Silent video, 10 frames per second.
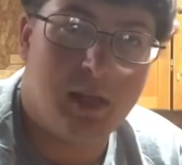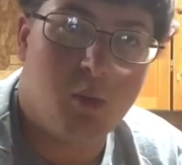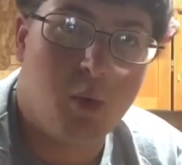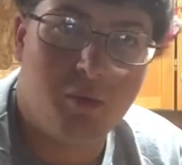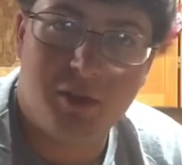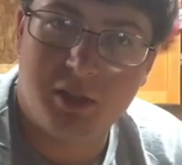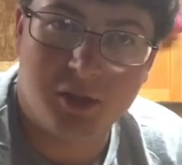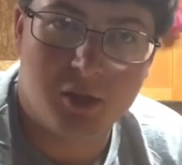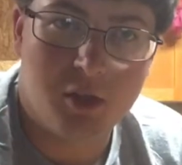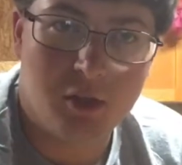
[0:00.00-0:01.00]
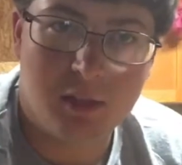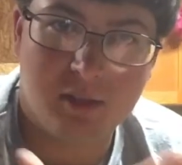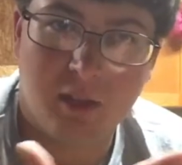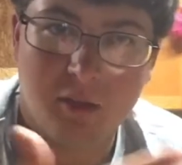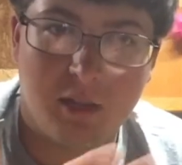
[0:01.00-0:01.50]
it won't fish as good
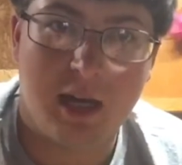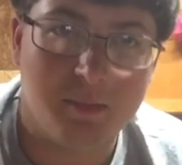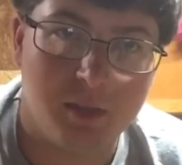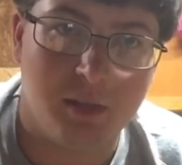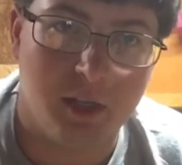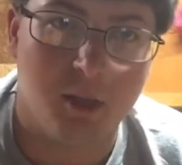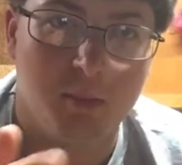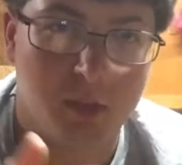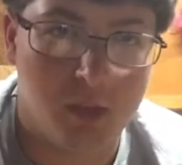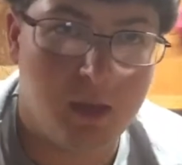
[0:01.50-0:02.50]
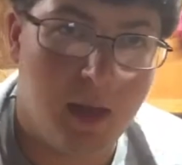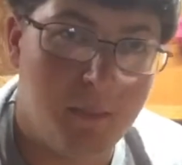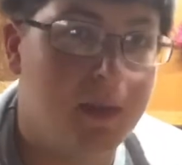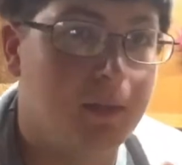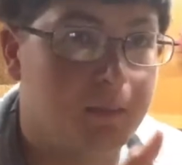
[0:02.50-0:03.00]
as other times in the year, but
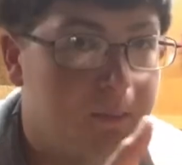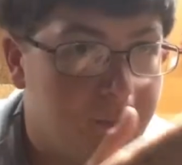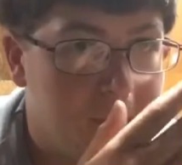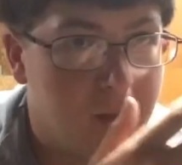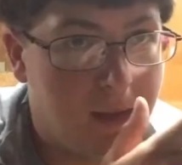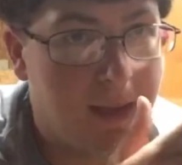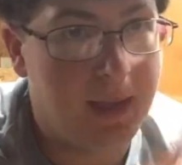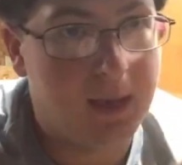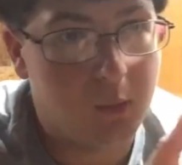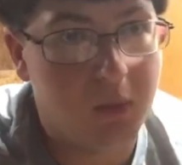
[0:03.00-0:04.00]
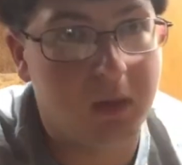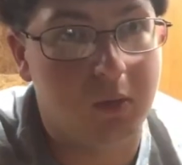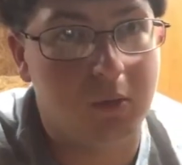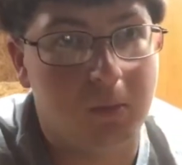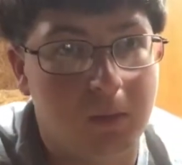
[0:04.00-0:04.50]
it
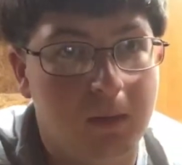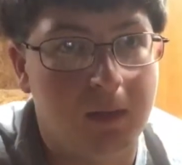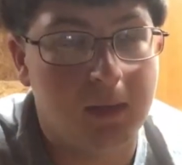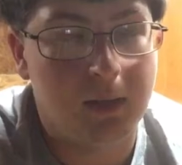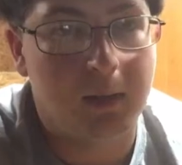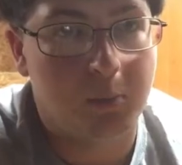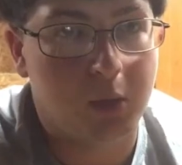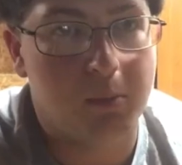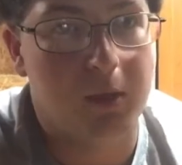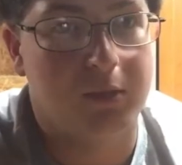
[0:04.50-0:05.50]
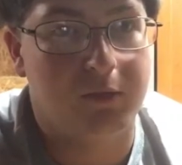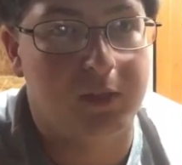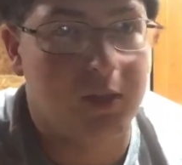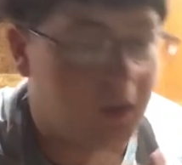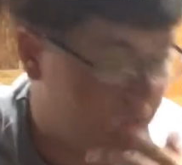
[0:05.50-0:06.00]
will pretty much
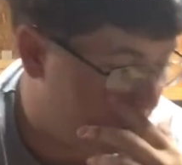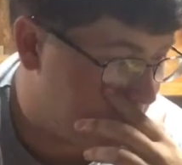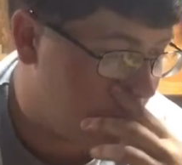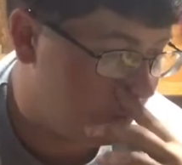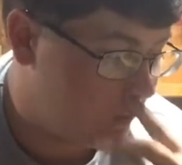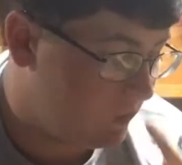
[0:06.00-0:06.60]
fish all year round. You